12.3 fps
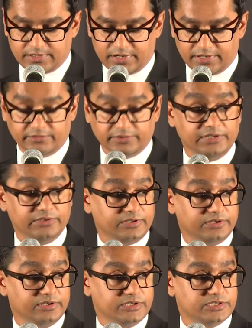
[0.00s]
under these
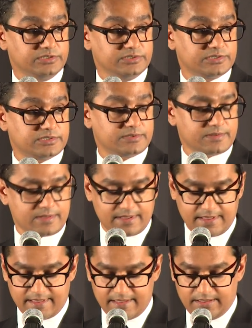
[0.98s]
conditions,
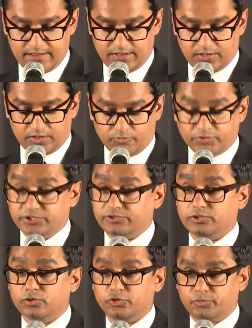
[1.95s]
which
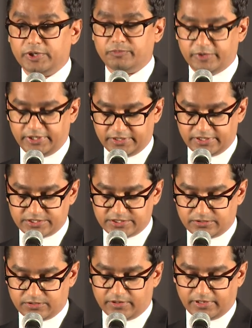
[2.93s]
is low-speed
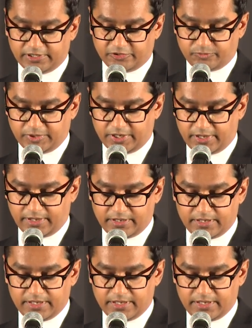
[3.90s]
pre-ignition or LSPI.